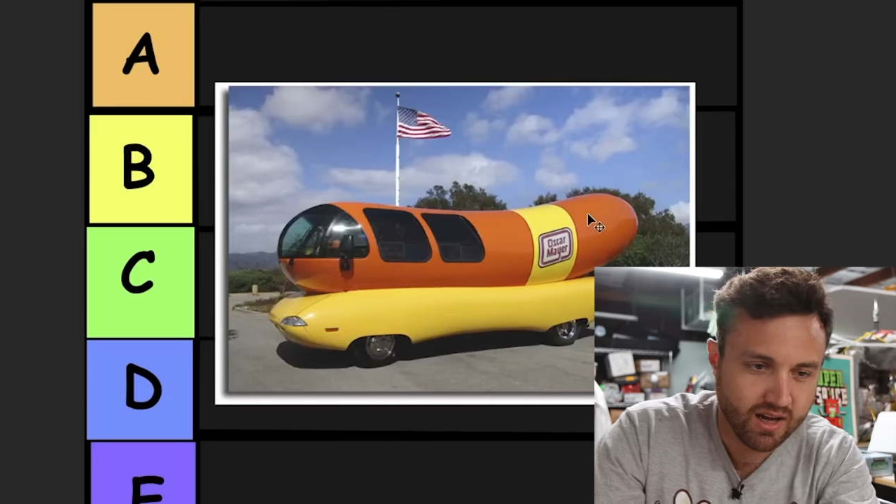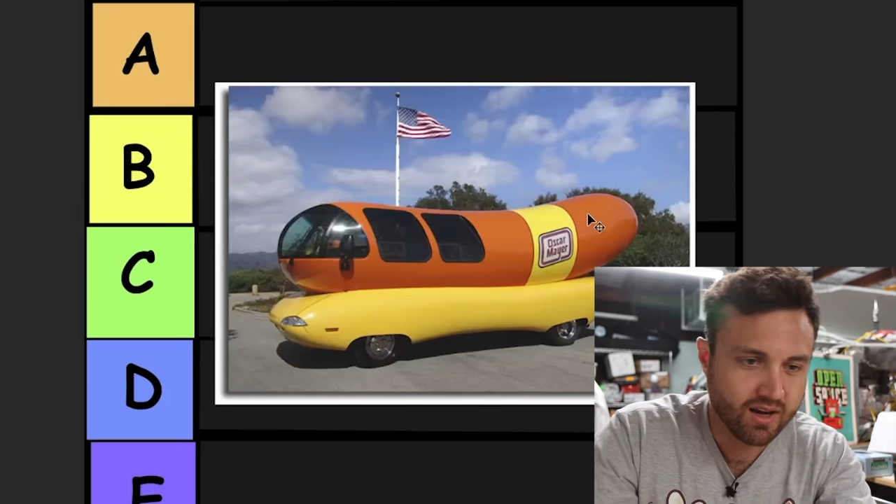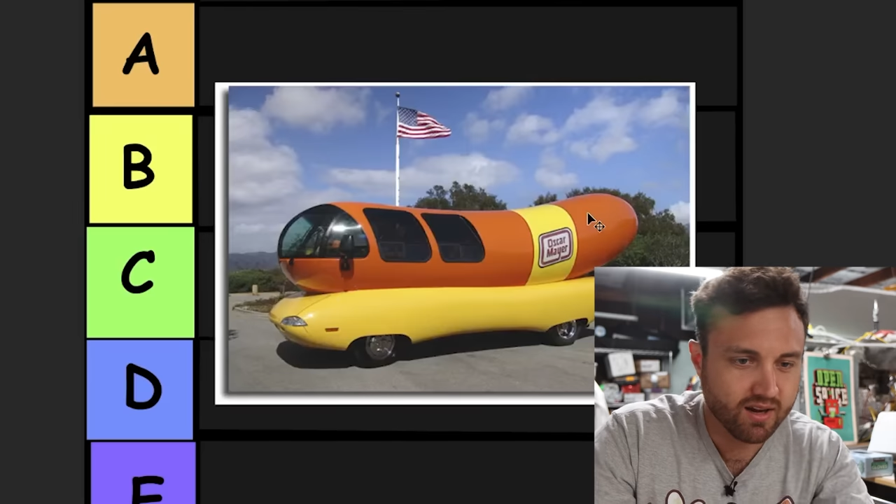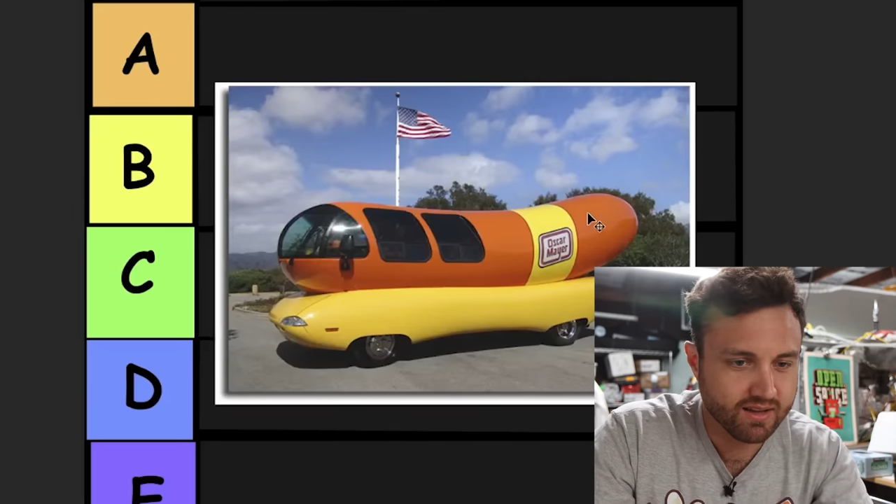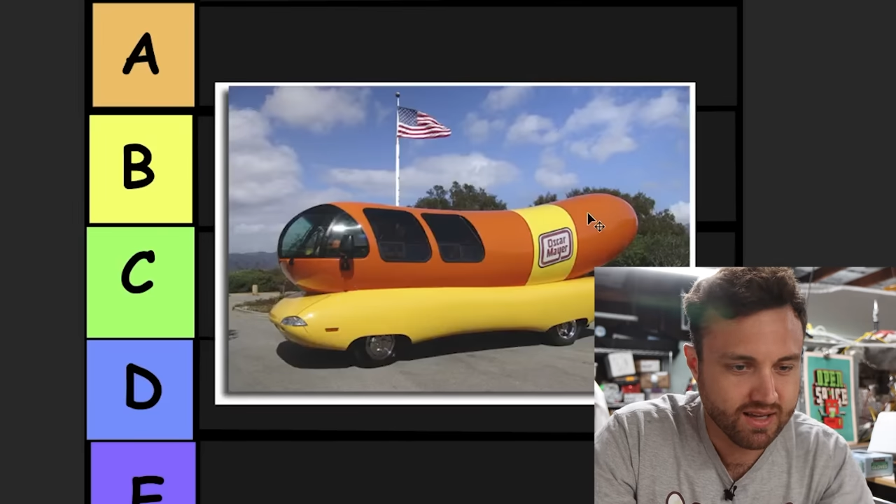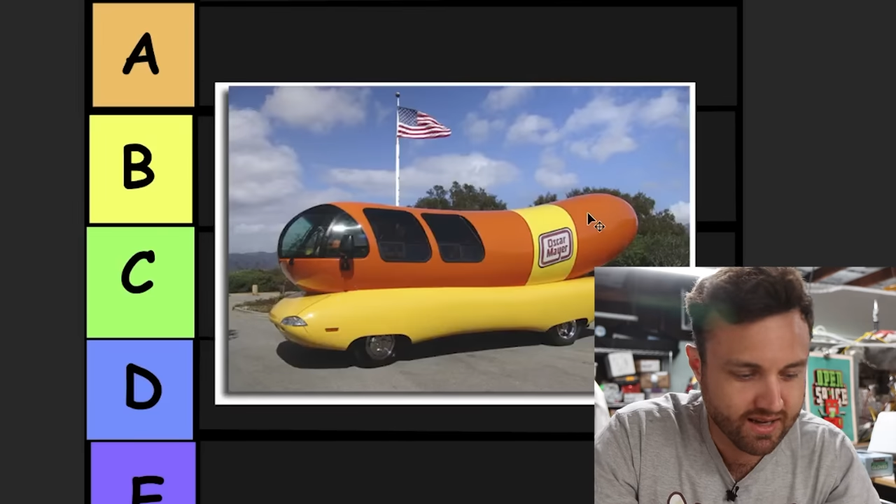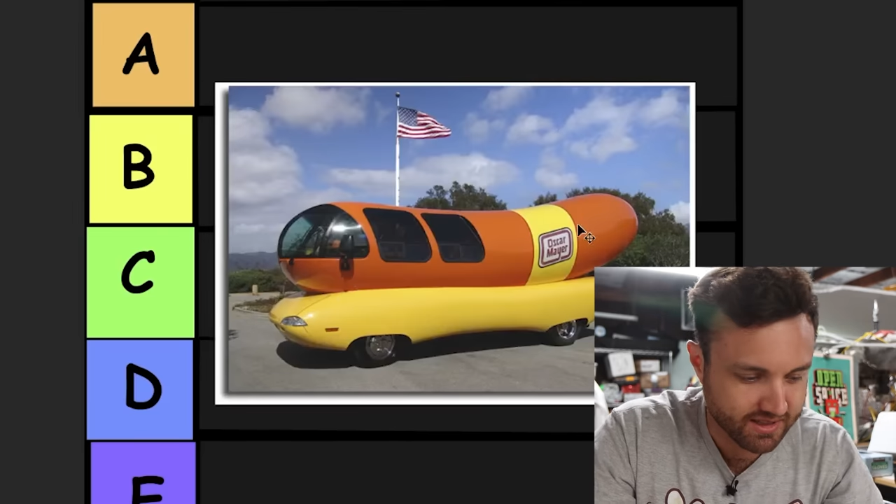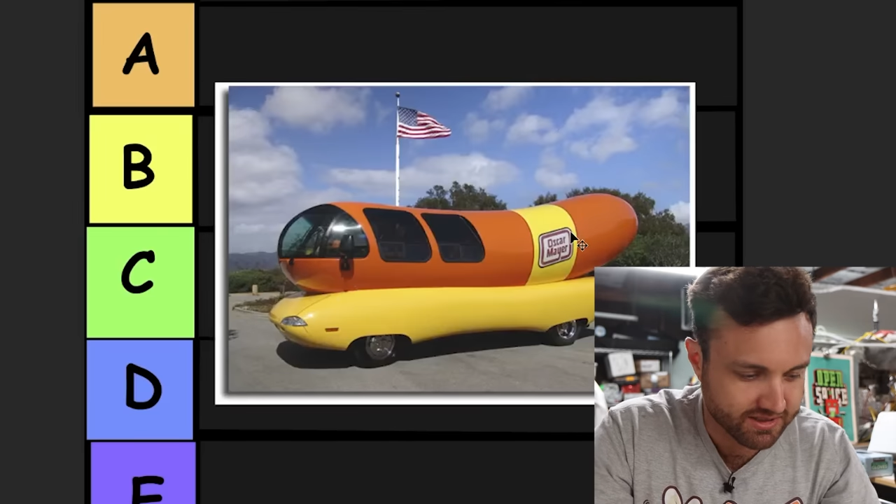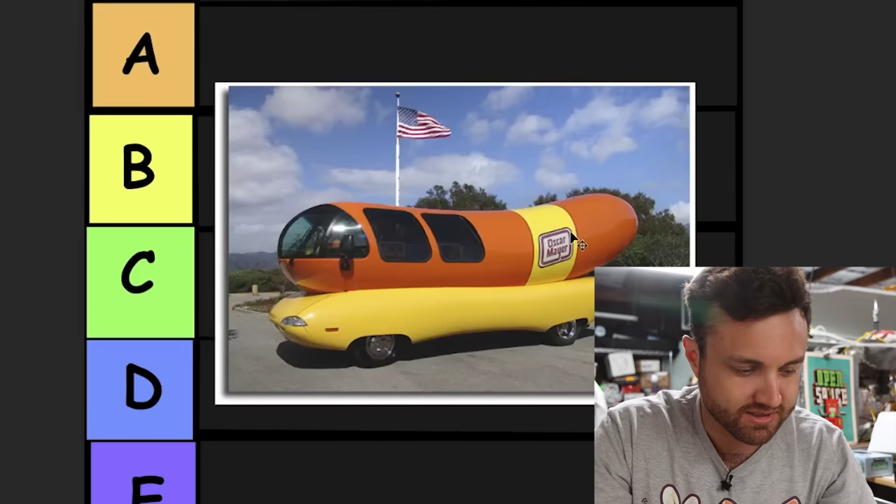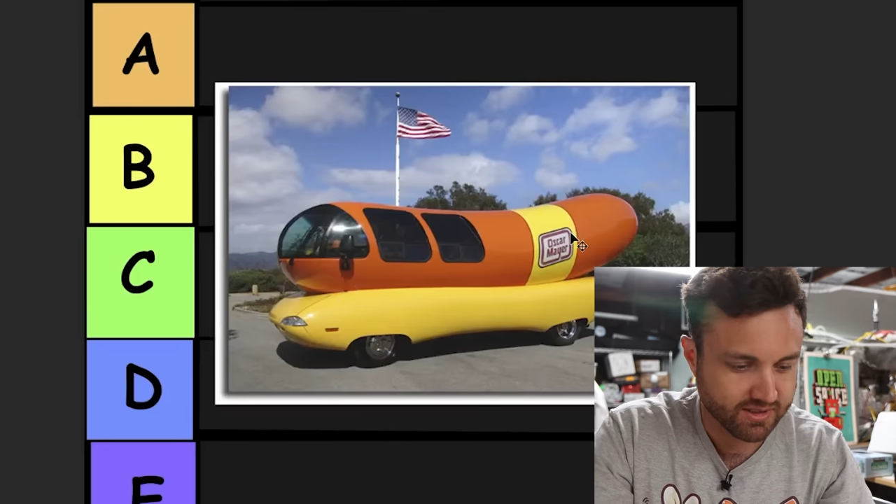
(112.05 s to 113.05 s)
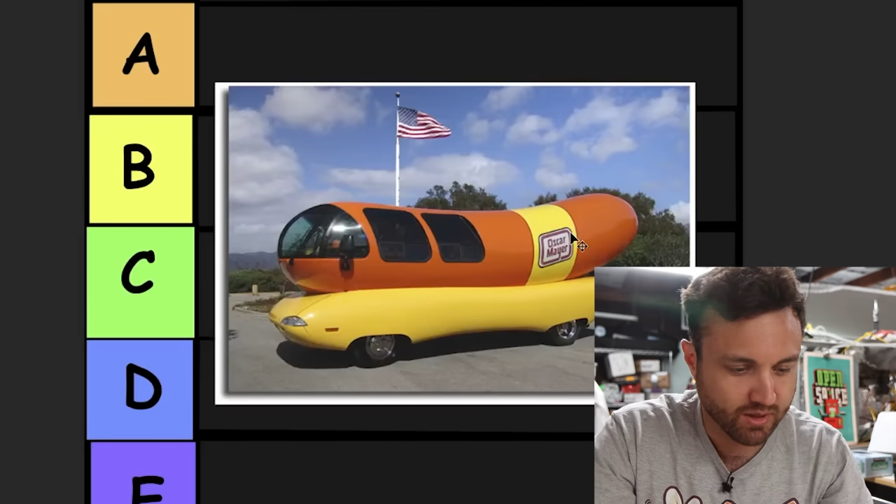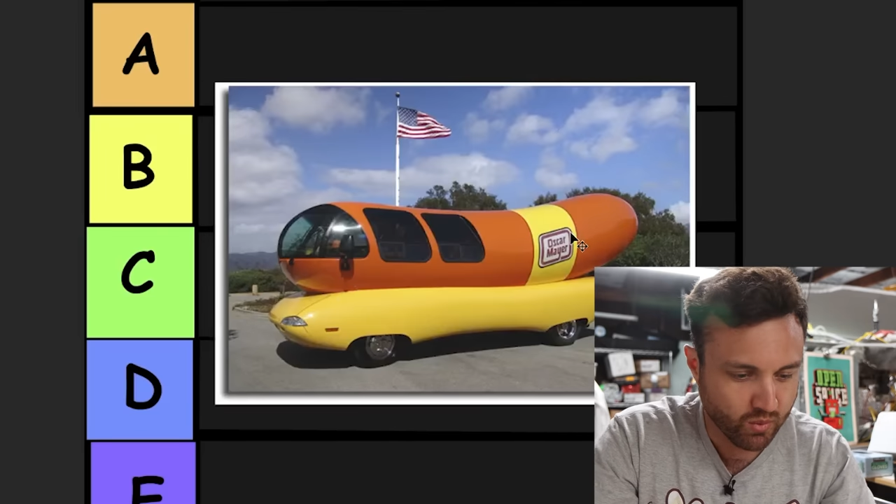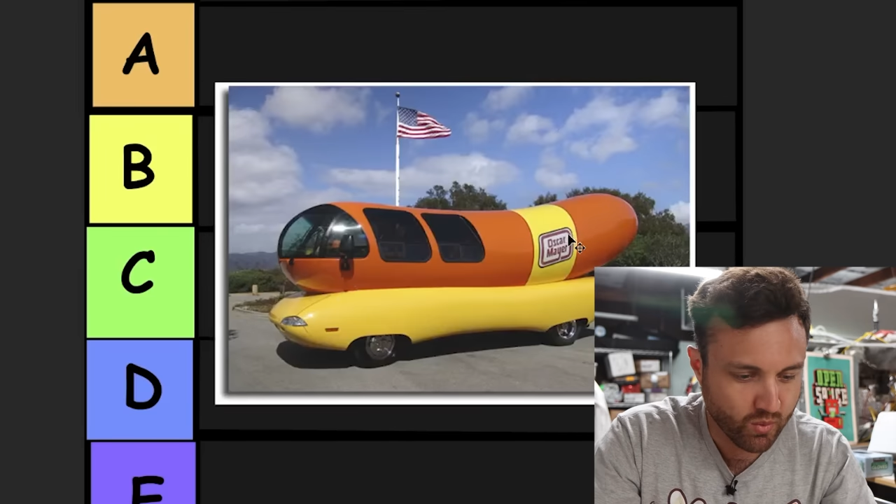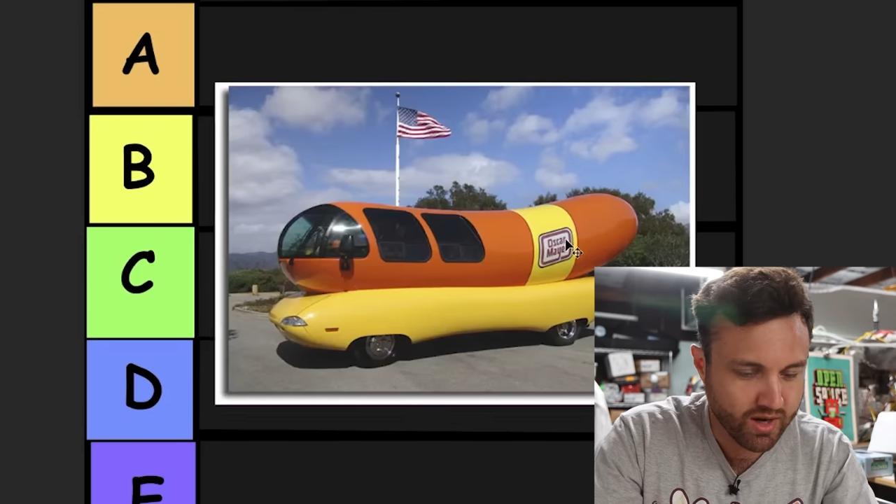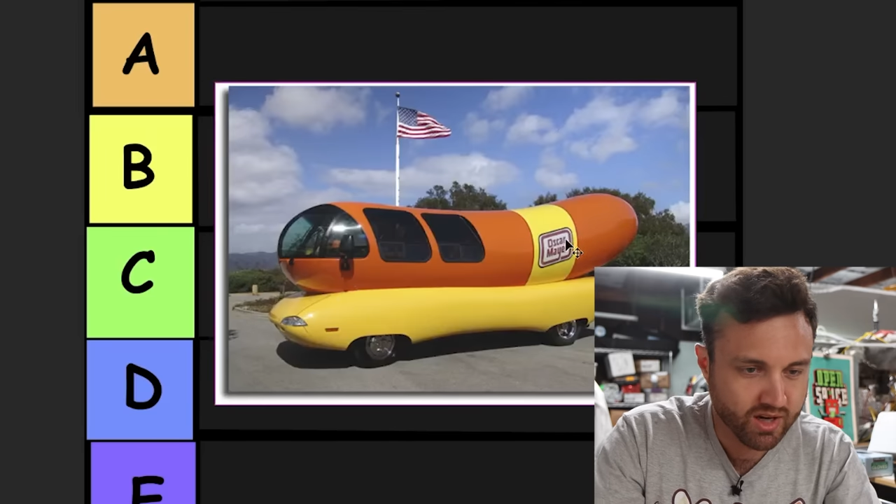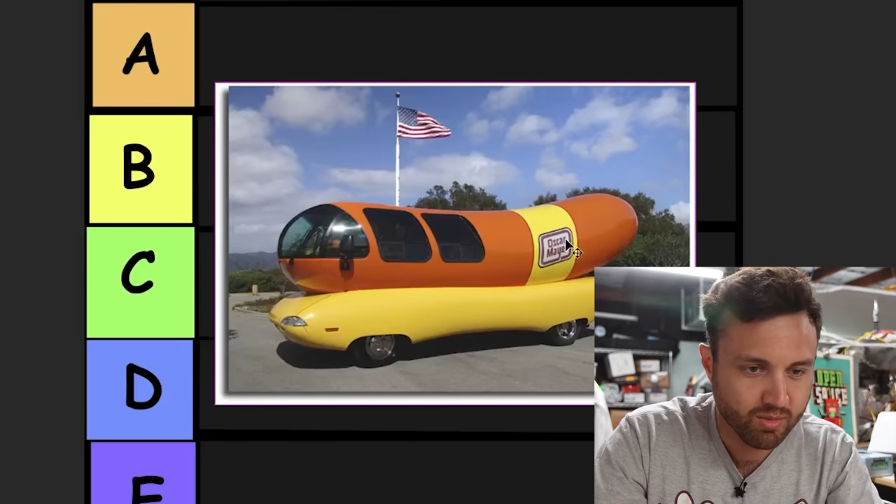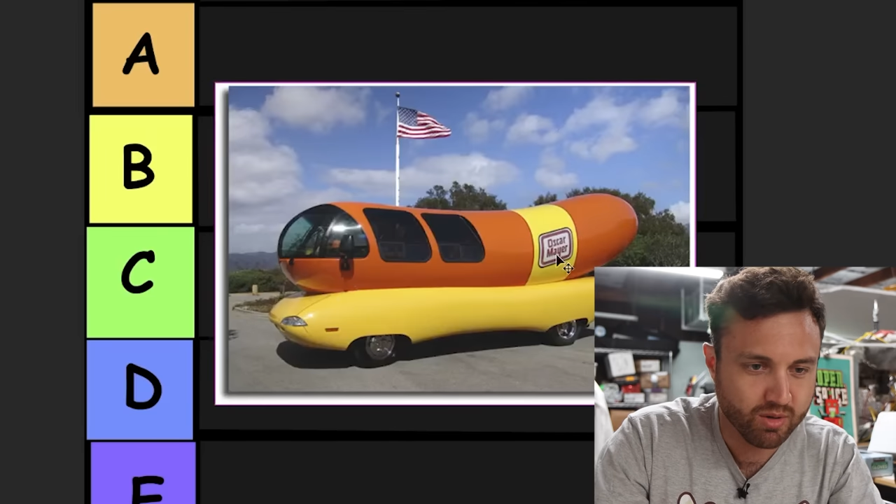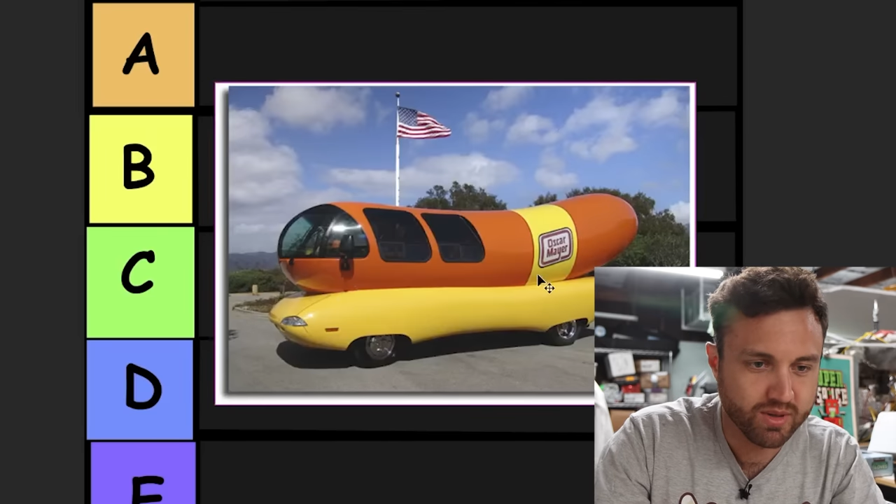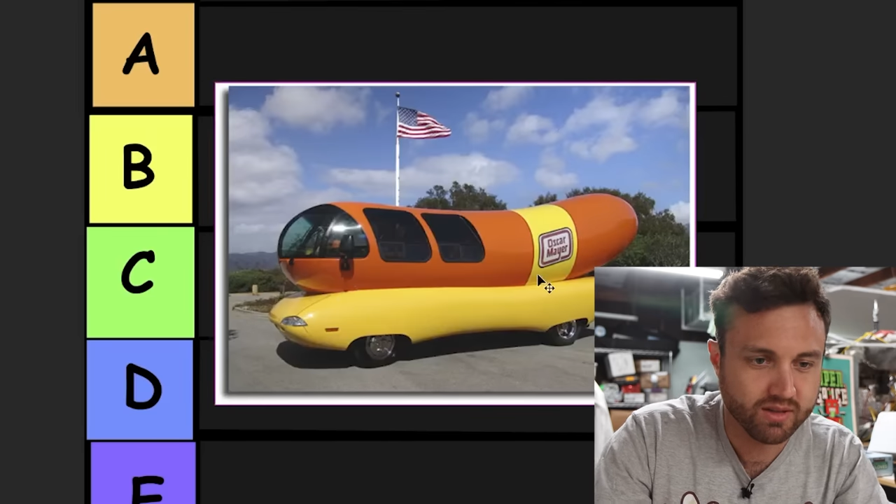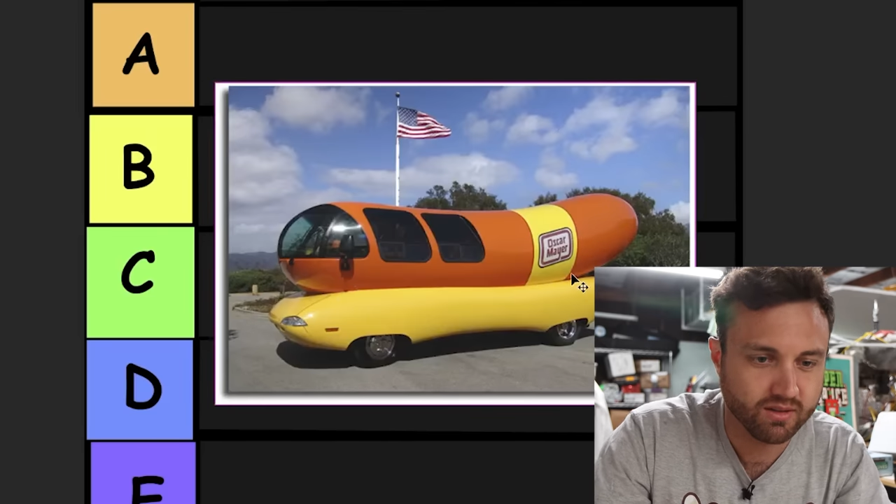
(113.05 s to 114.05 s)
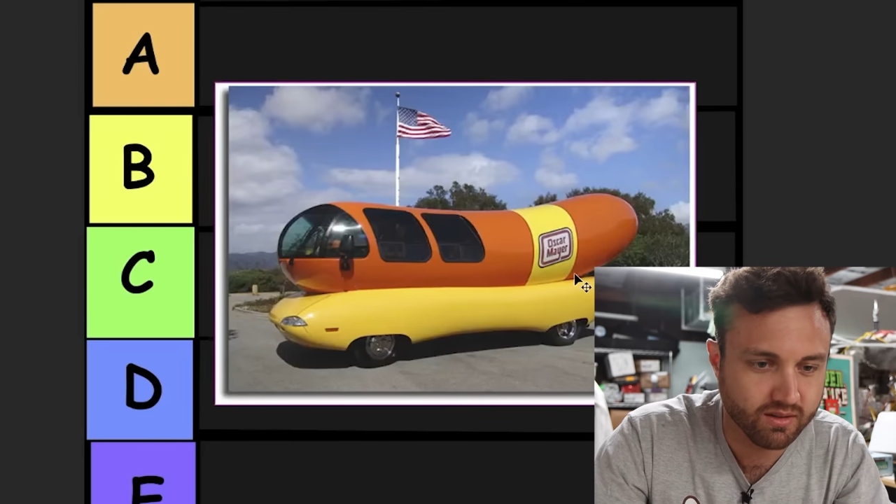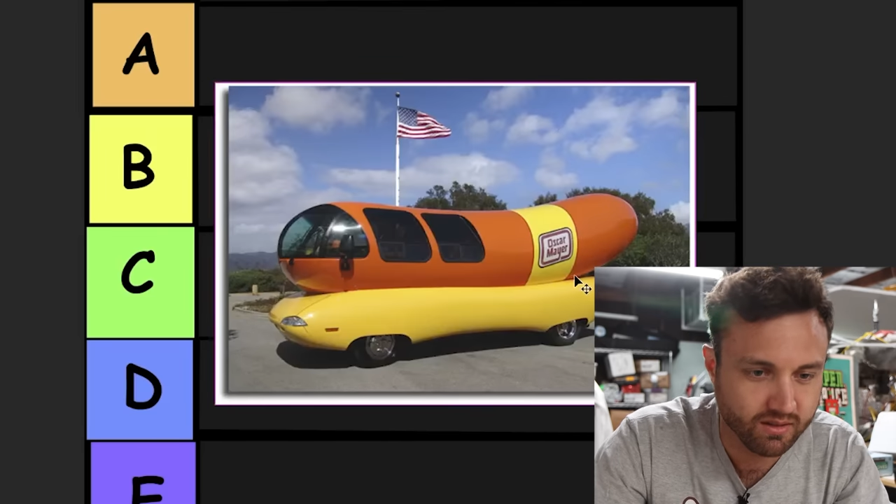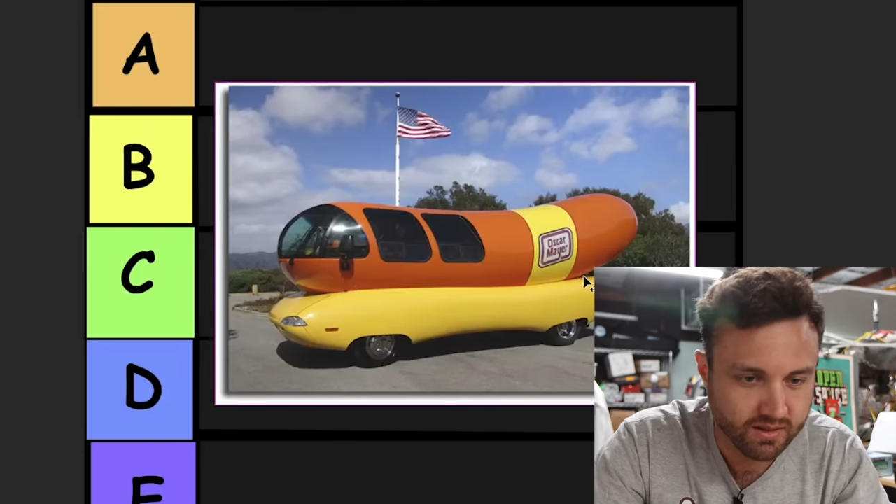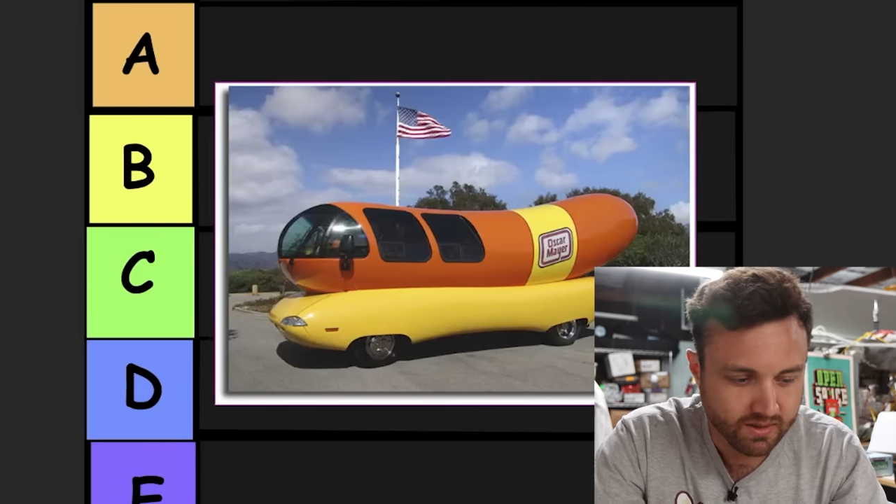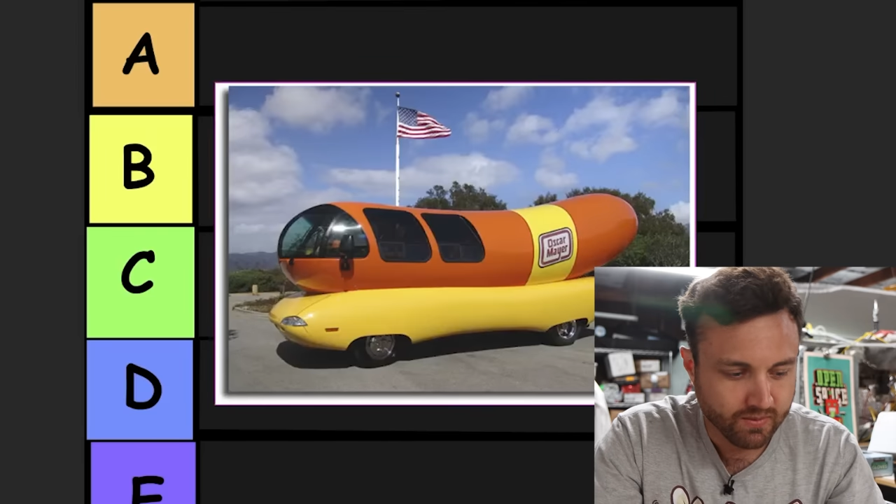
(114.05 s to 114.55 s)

Oh yes, the Wiener Mobile.